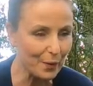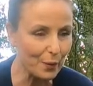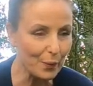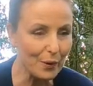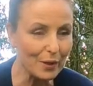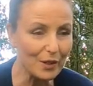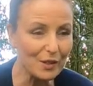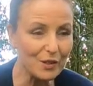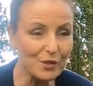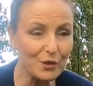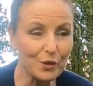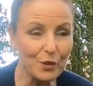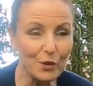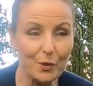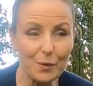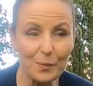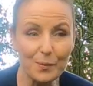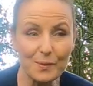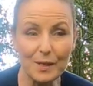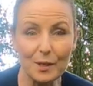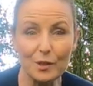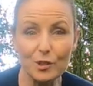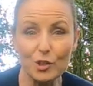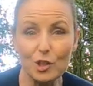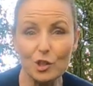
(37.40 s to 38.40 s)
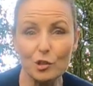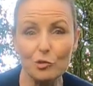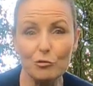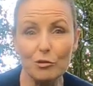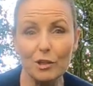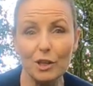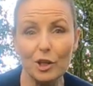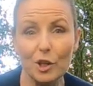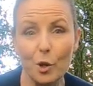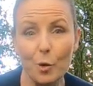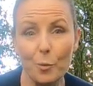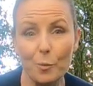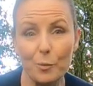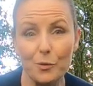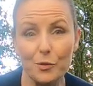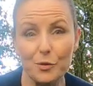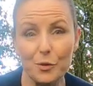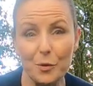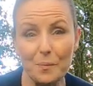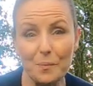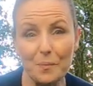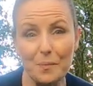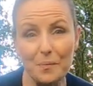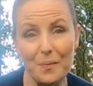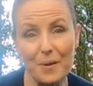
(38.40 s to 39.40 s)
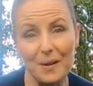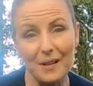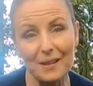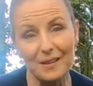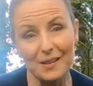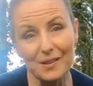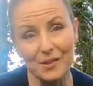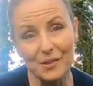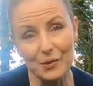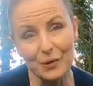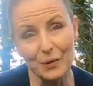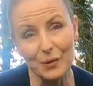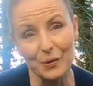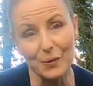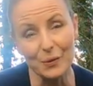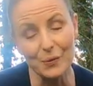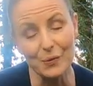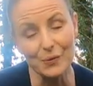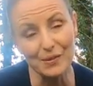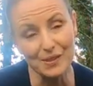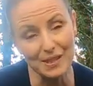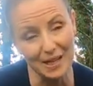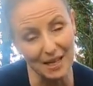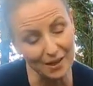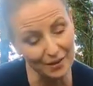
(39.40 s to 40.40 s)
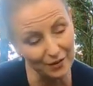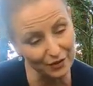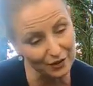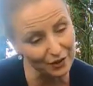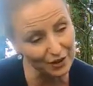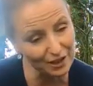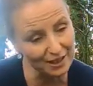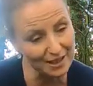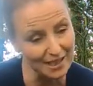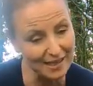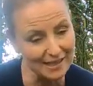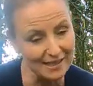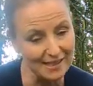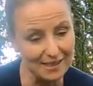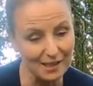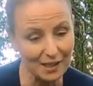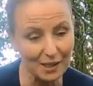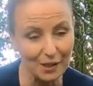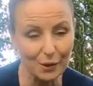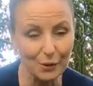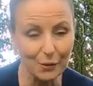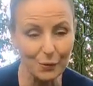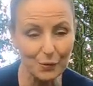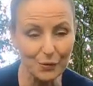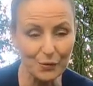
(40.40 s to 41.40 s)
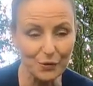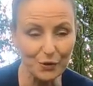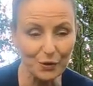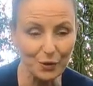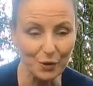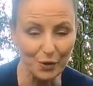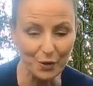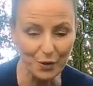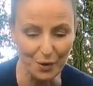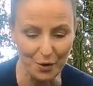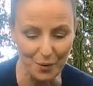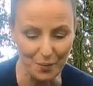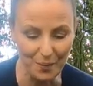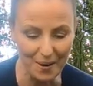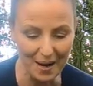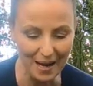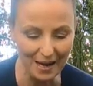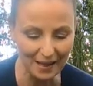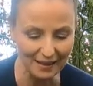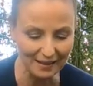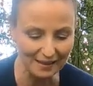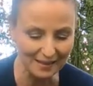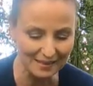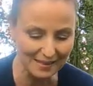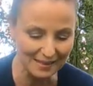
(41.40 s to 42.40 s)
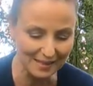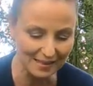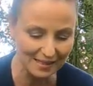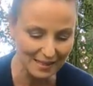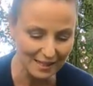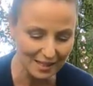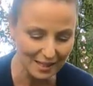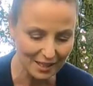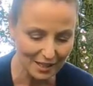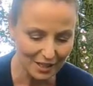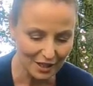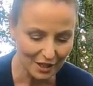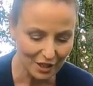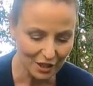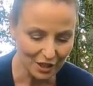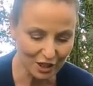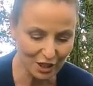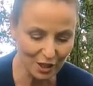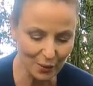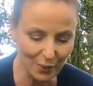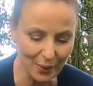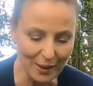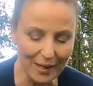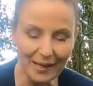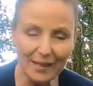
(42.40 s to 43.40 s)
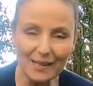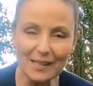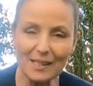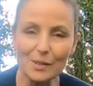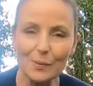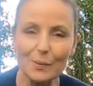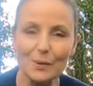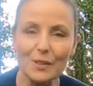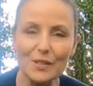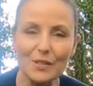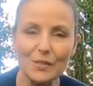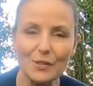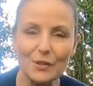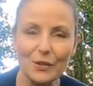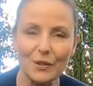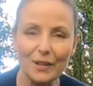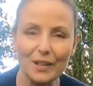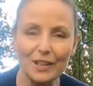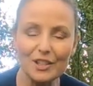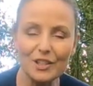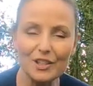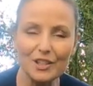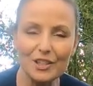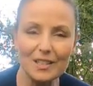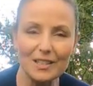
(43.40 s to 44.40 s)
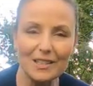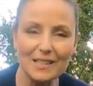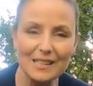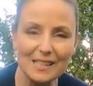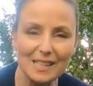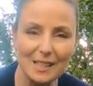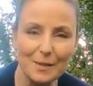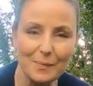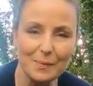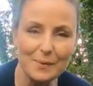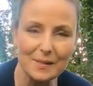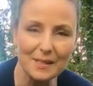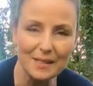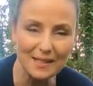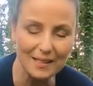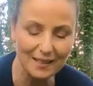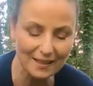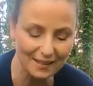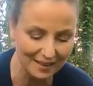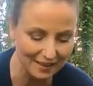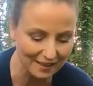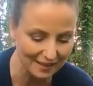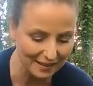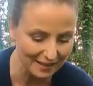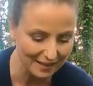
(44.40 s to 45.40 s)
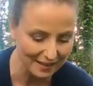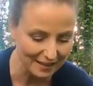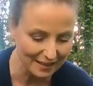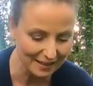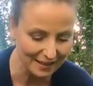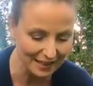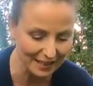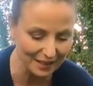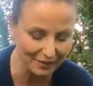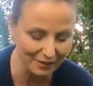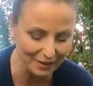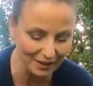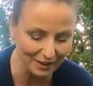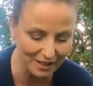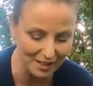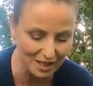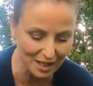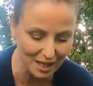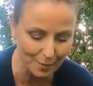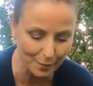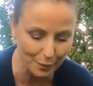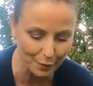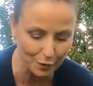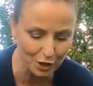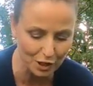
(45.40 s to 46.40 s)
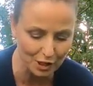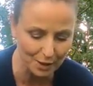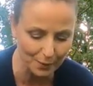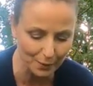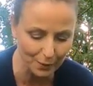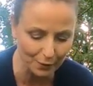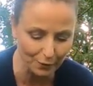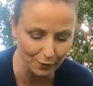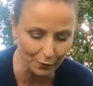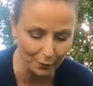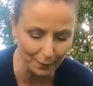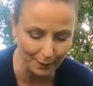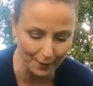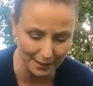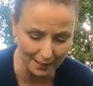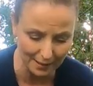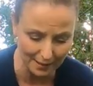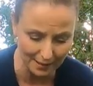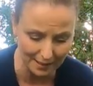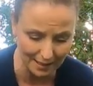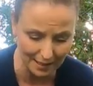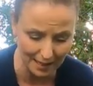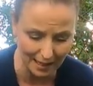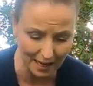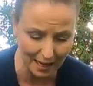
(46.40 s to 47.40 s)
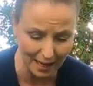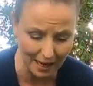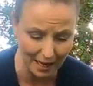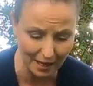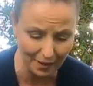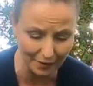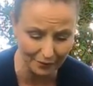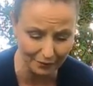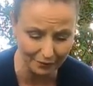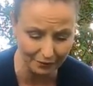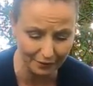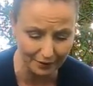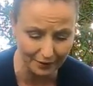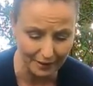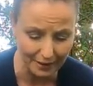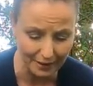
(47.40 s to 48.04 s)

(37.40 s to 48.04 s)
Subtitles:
When the sun comes out, she really opens up, and when the sun goes down, she tends to close her petals. She awakens with the sun and she sleeps in the evening time, but she's a beautiful plant to have